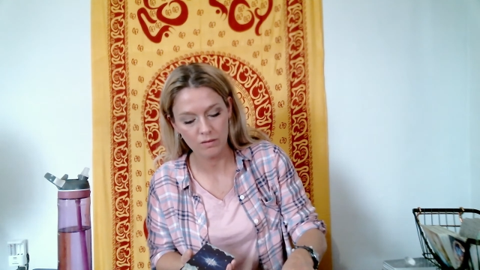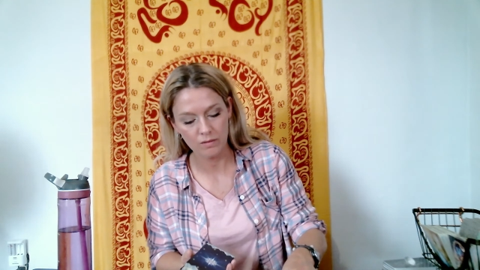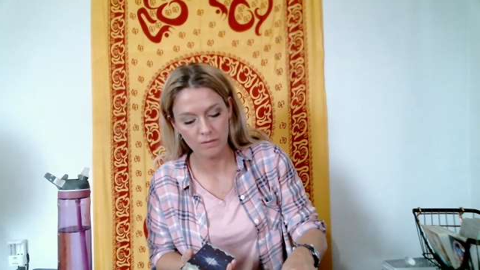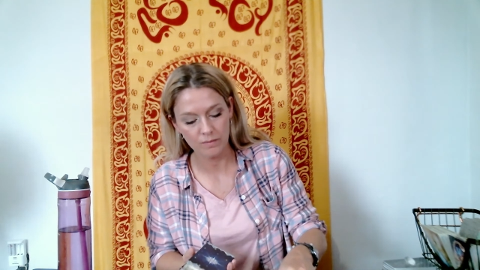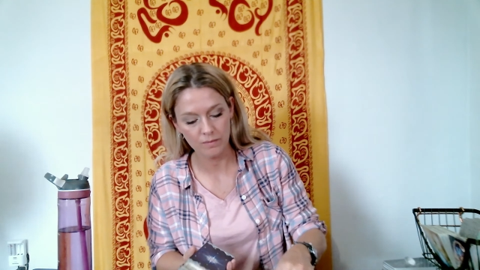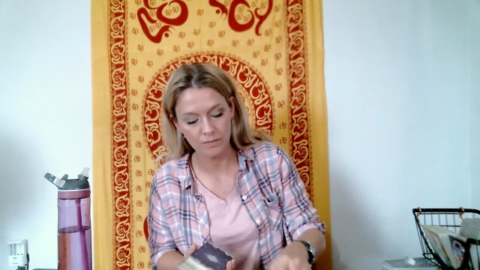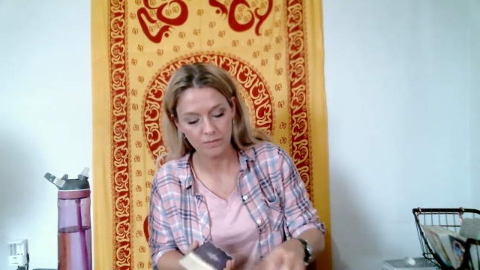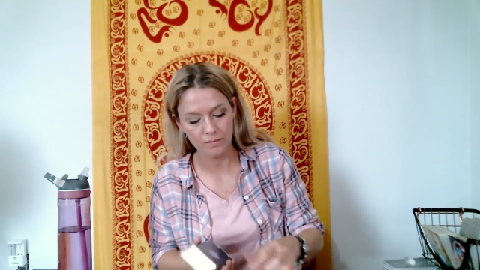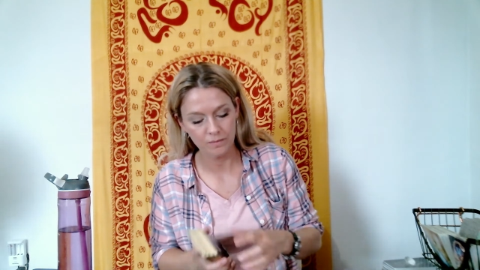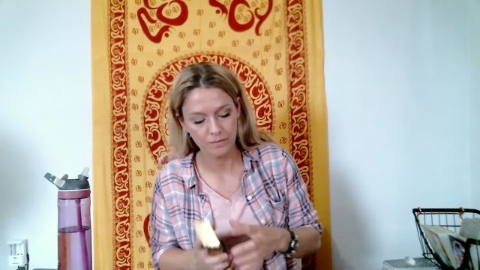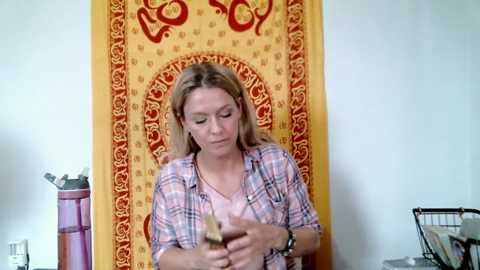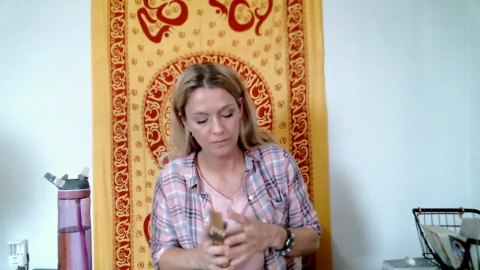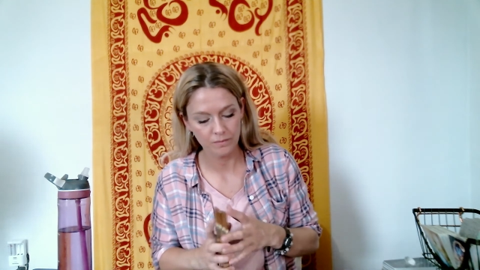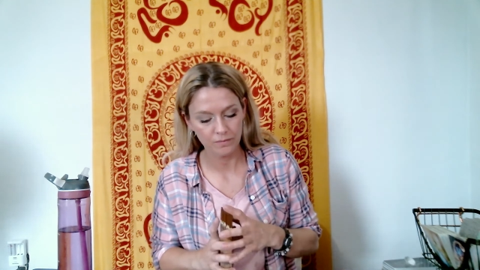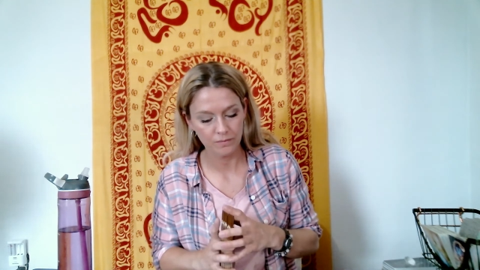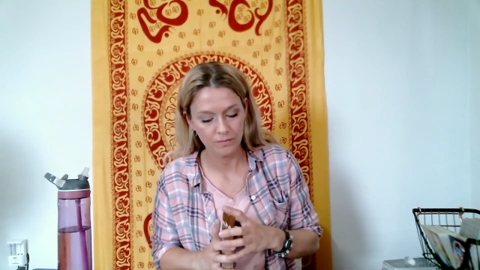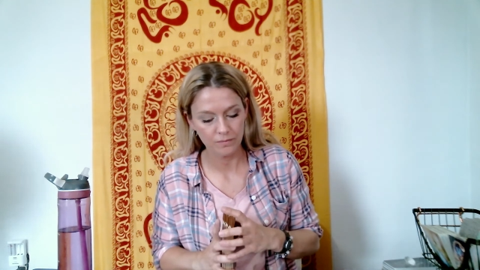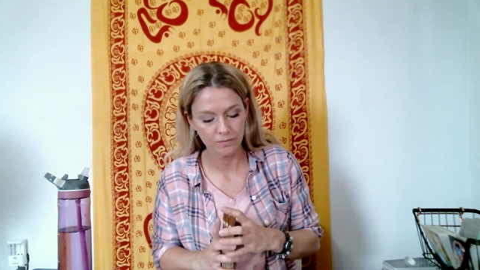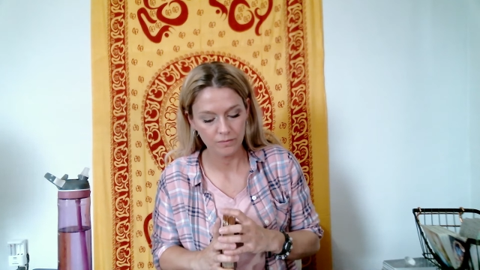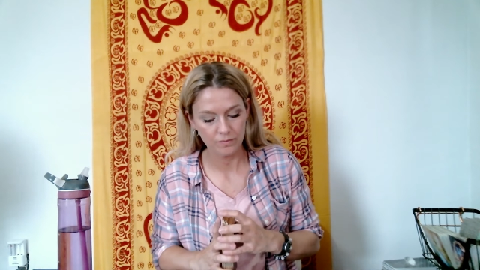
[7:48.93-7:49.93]

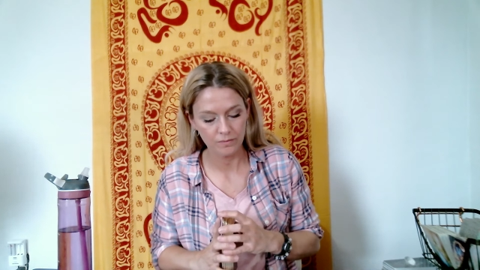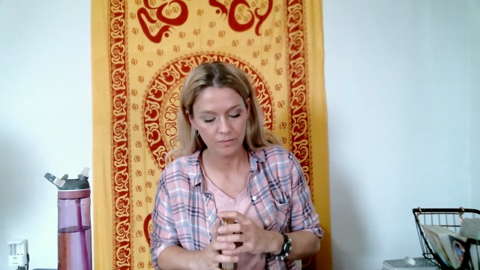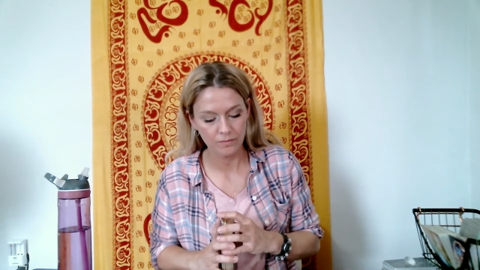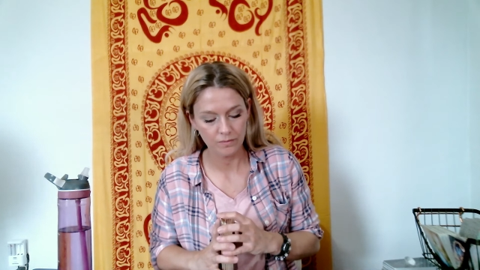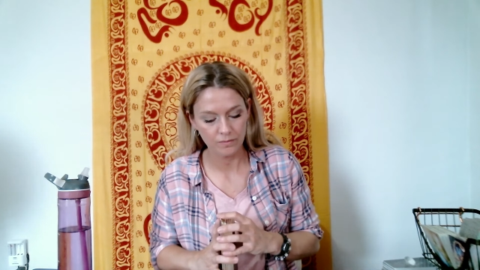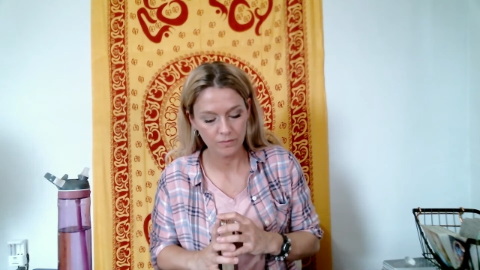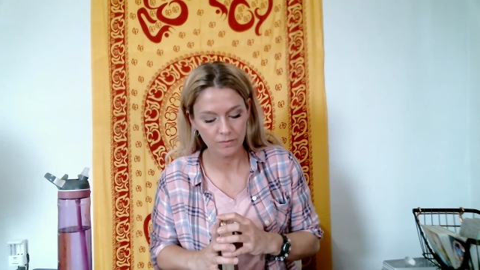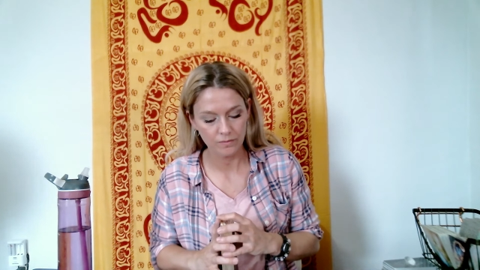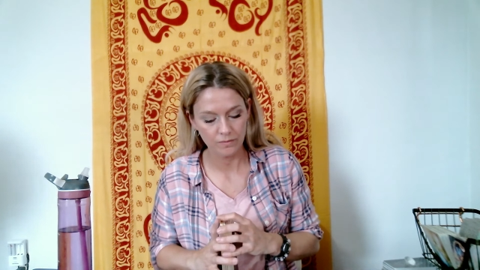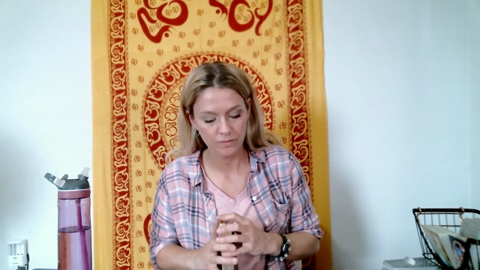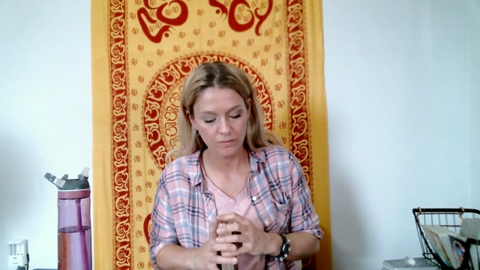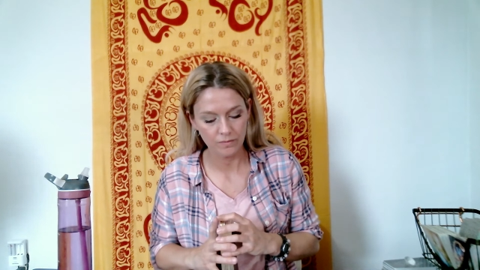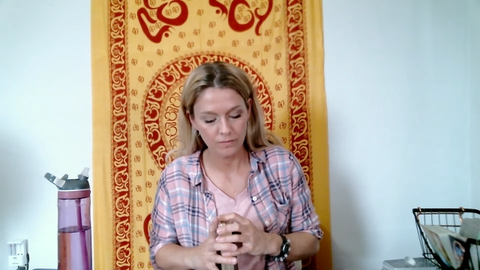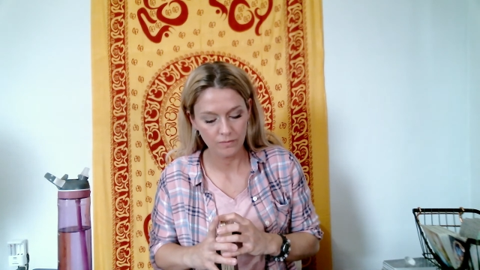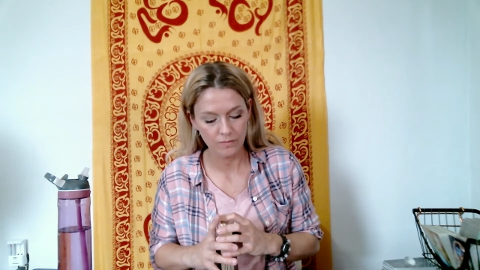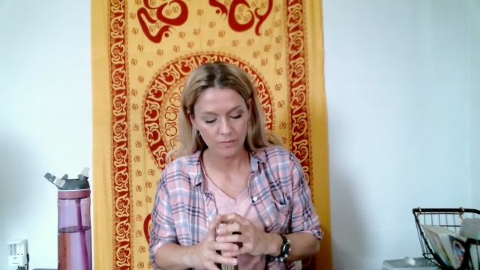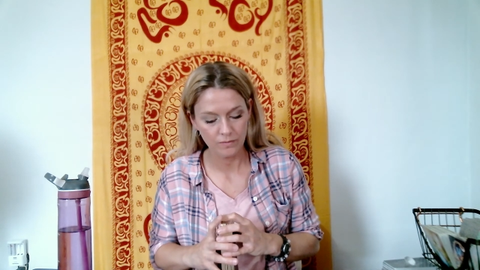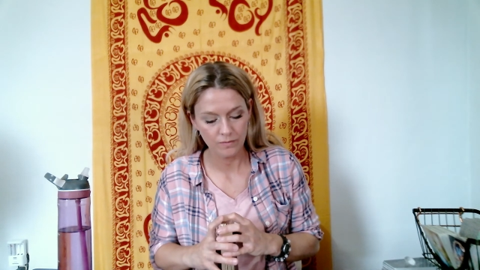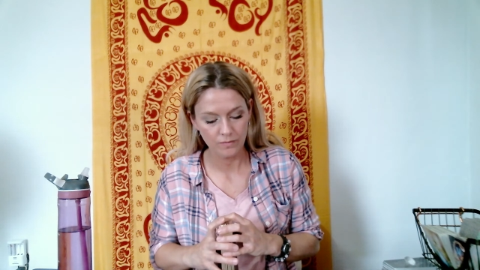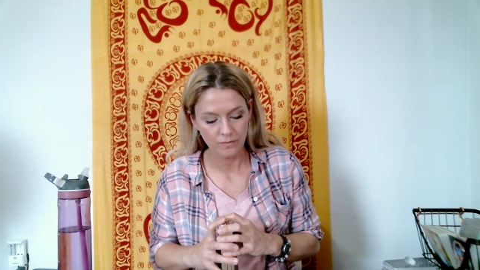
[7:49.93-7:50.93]

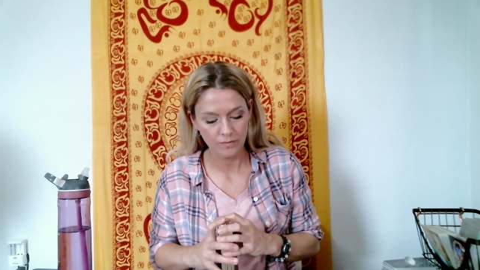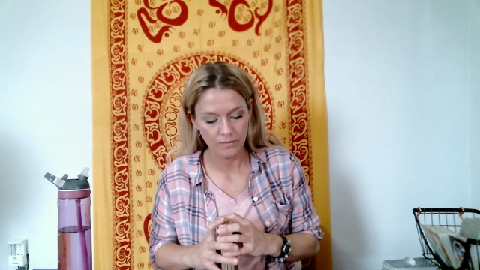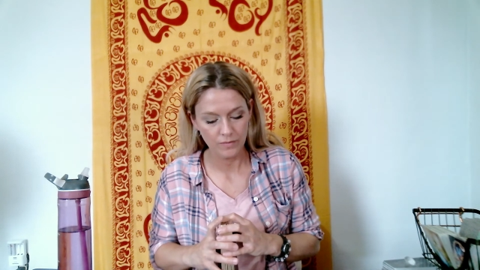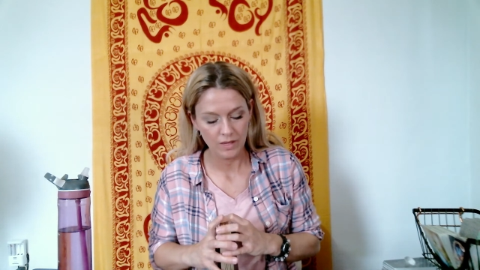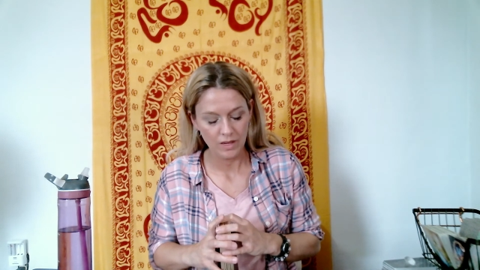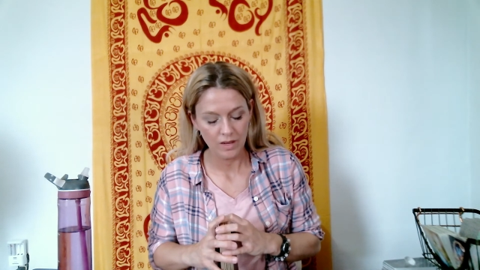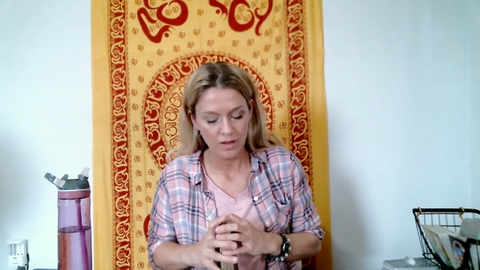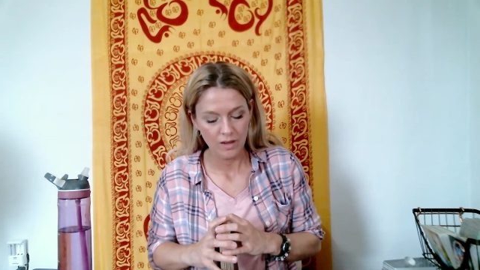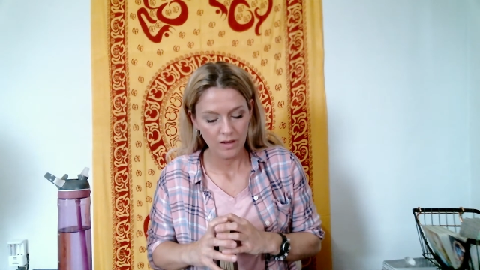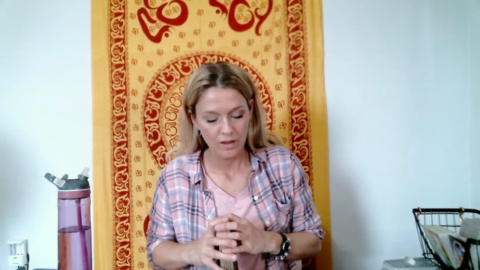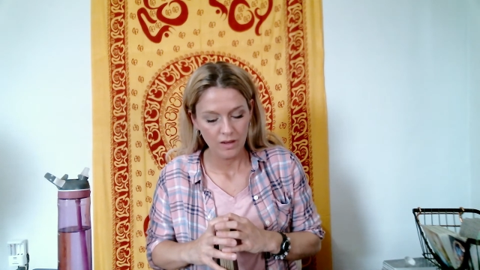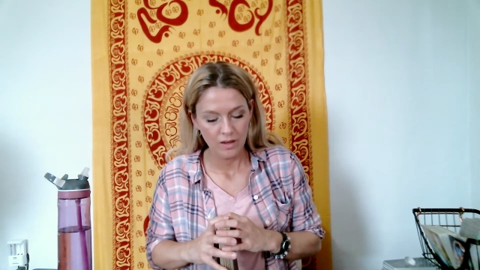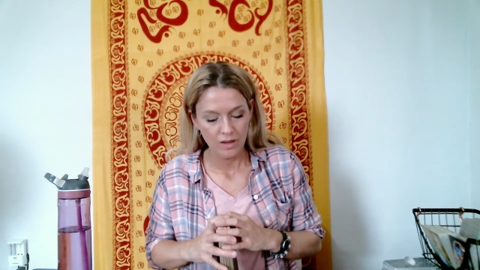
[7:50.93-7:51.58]
Nothing is said.